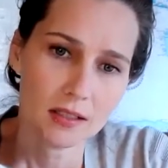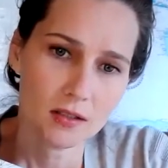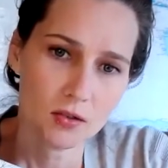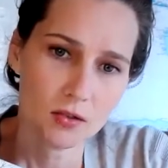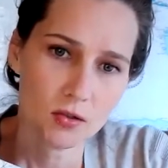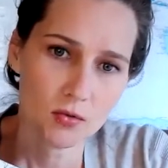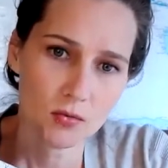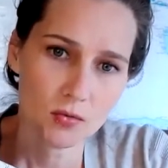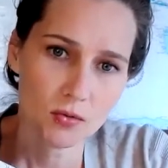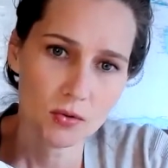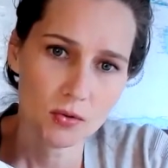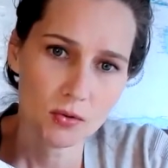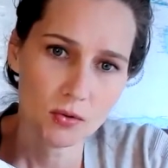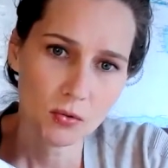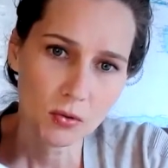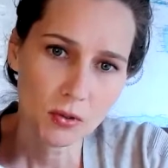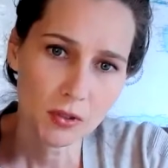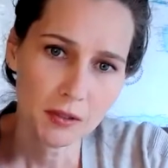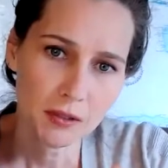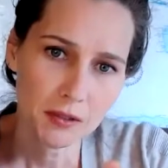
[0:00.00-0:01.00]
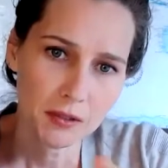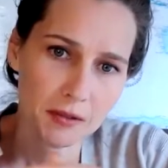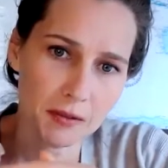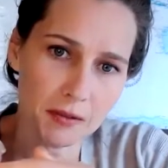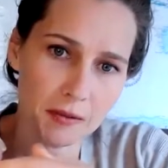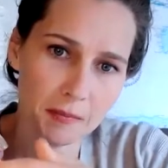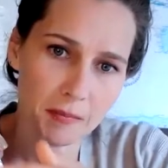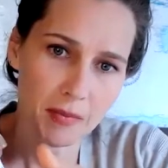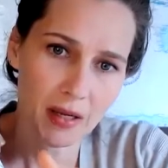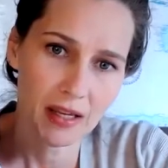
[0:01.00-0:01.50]
Drew
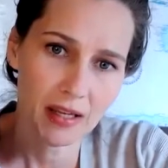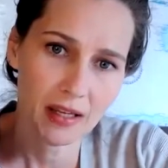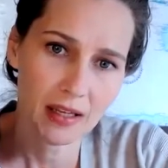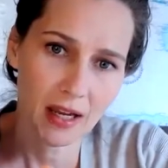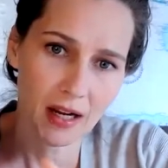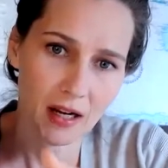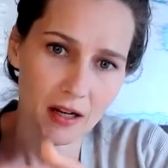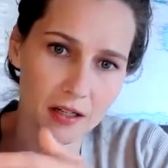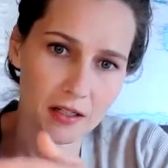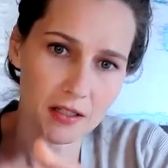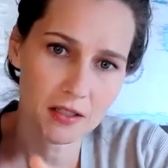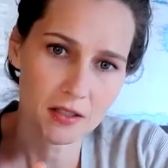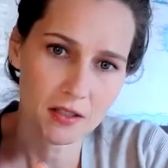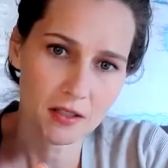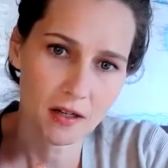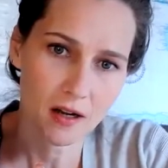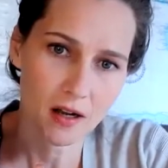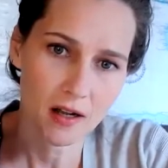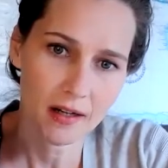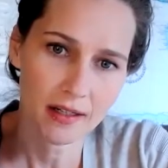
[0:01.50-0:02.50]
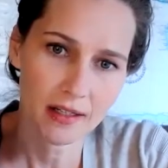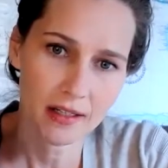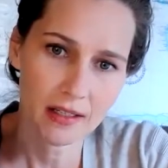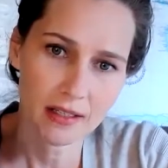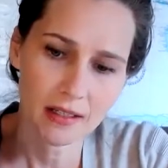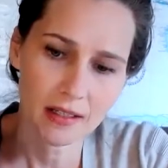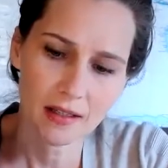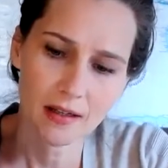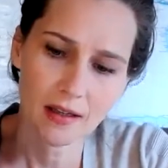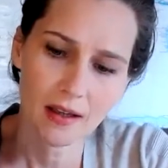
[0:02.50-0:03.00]
my character on
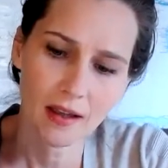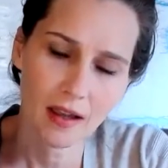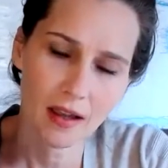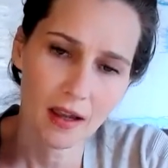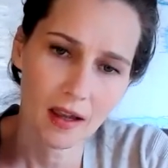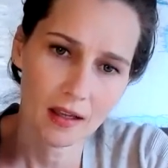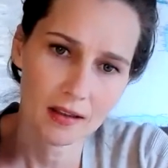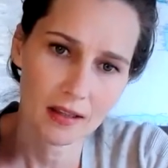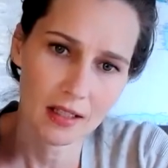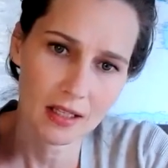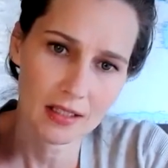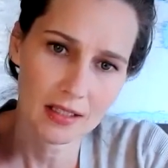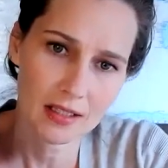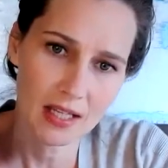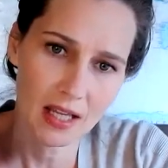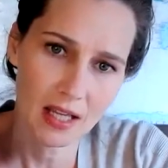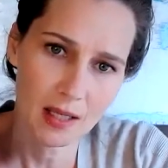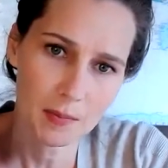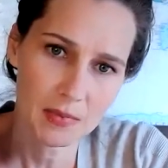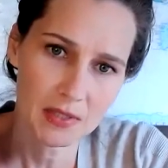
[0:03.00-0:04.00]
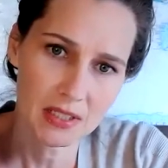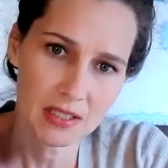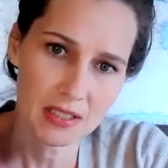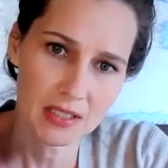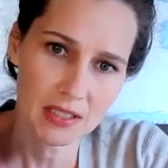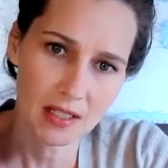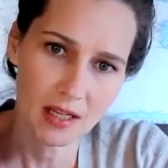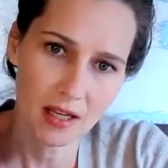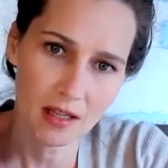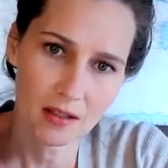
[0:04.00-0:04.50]
it and then taped it
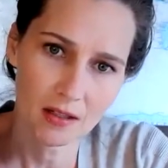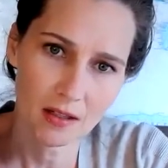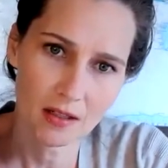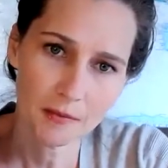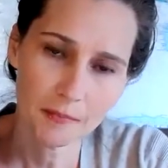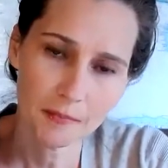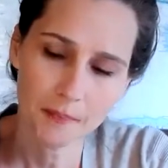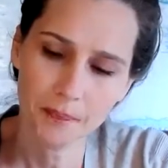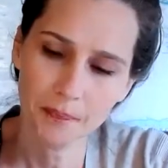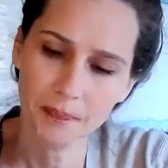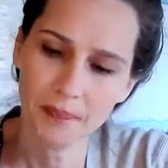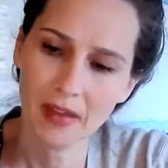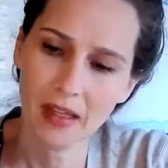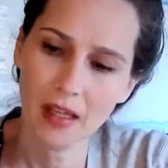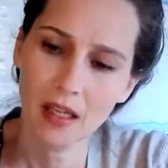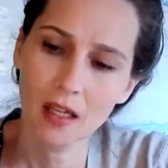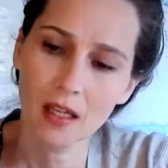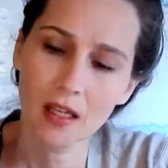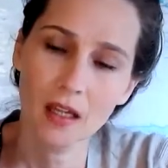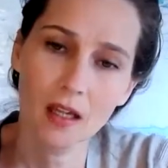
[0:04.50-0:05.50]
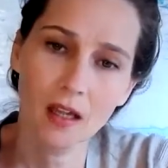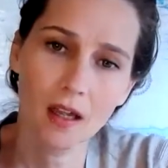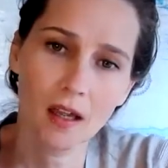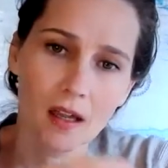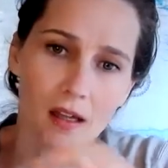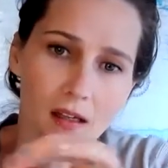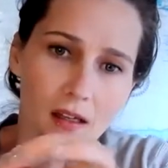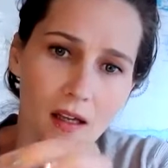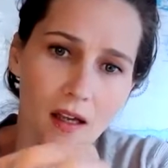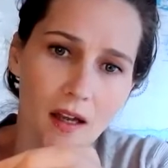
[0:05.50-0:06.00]
together.
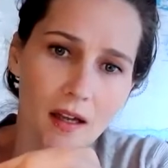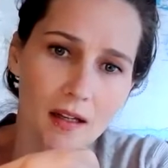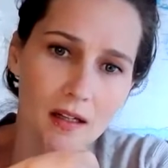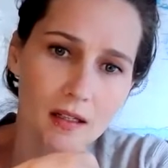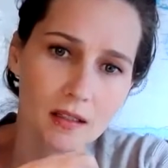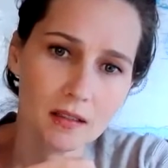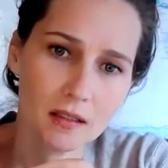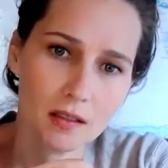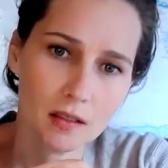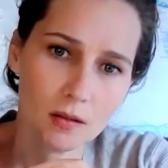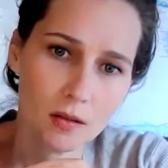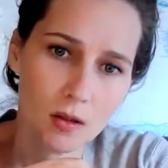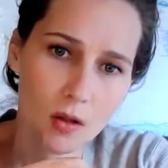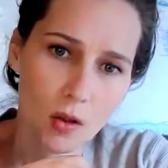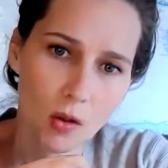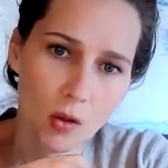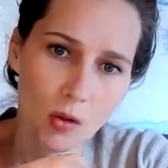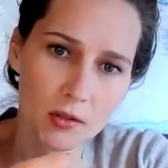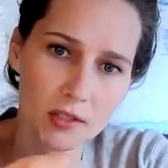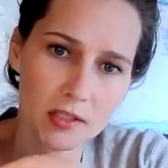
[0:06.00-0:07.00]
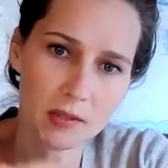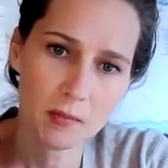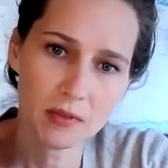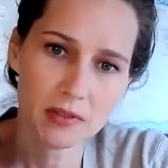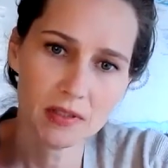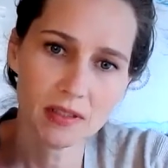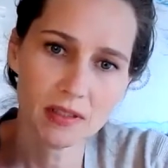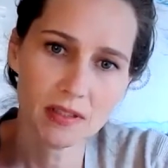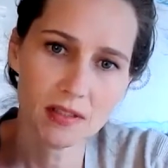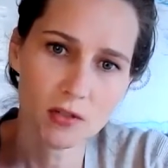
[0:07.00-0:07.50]
Cut a little hole to put
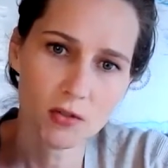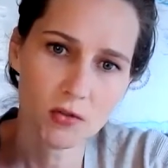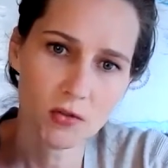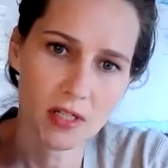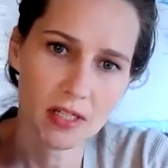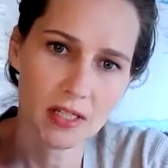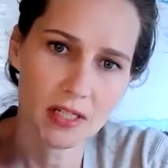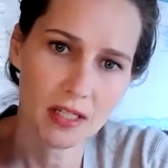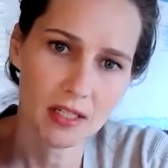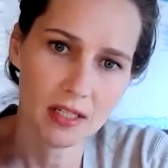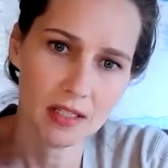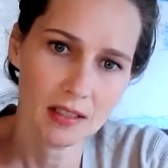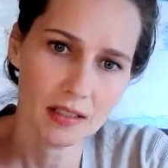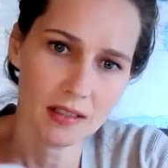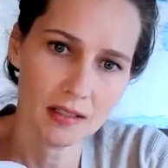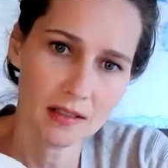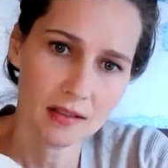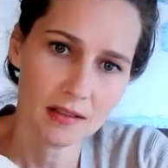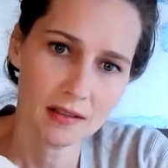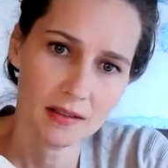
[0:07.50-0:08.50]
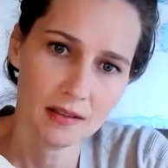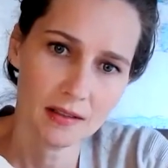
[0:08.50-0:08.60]
the string in,